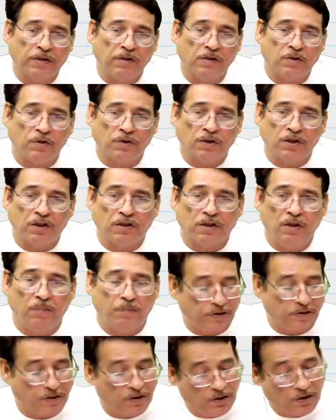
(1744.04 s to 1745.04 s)
So
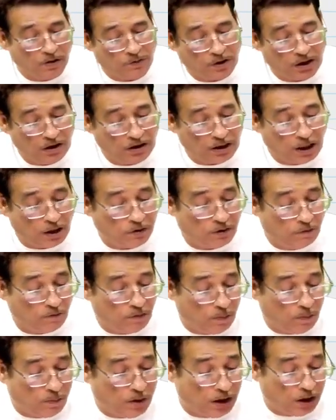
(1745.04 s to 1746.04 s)
60% of 3000
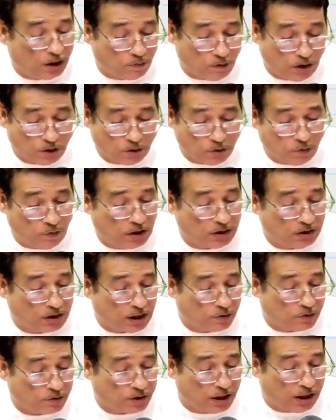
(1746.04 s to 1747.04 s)
will be equal to
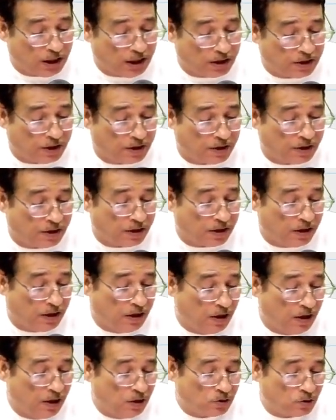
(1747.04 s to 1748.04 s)
1800.
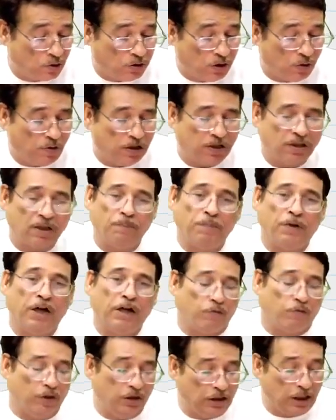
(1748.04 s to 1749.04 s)
So you will
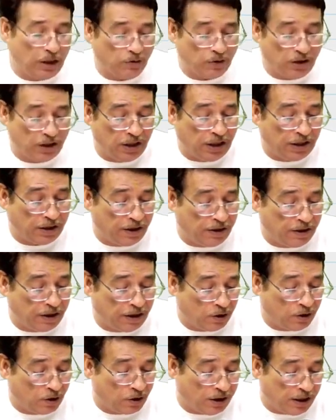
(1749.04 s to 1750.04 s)
subtract 1800.
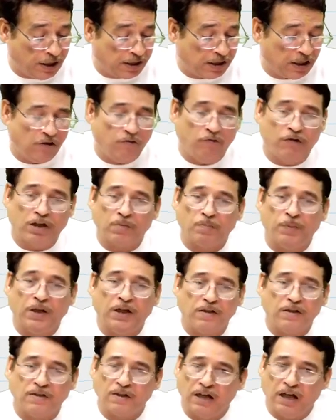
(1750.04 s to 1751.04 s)
Your net investment
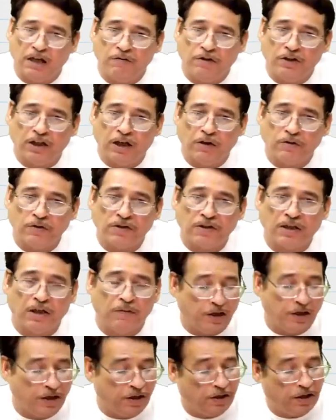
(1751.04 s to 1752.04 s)
is
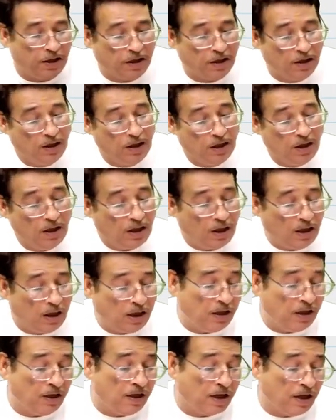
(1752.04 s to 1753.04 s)
11700.
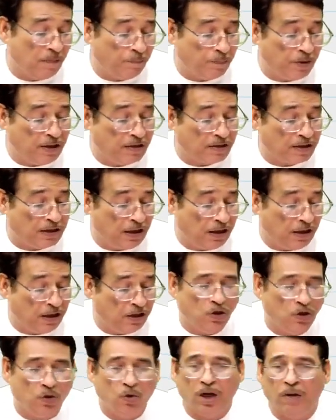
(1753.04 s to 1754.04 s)
In company C,
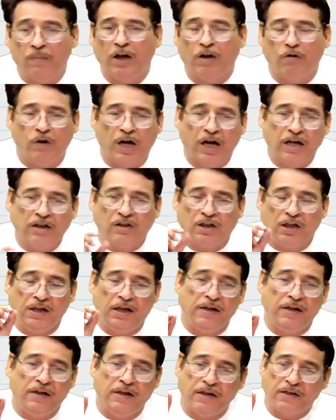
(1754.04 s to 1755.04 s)
you have acquired
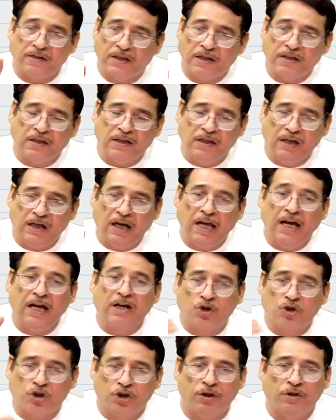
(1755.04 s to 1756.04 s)
360 lakh
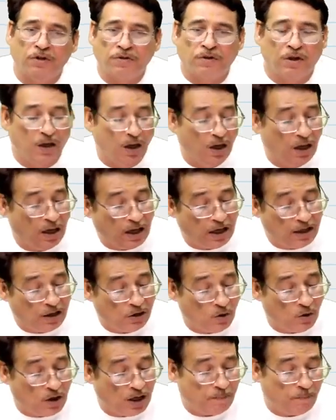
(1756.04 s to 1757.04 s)
shares and
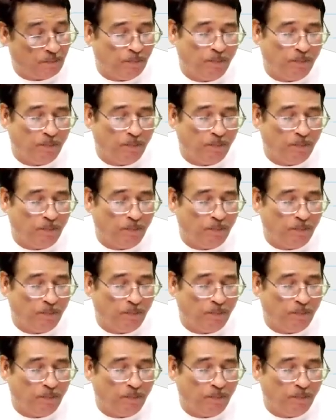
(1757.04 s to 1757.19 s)
you have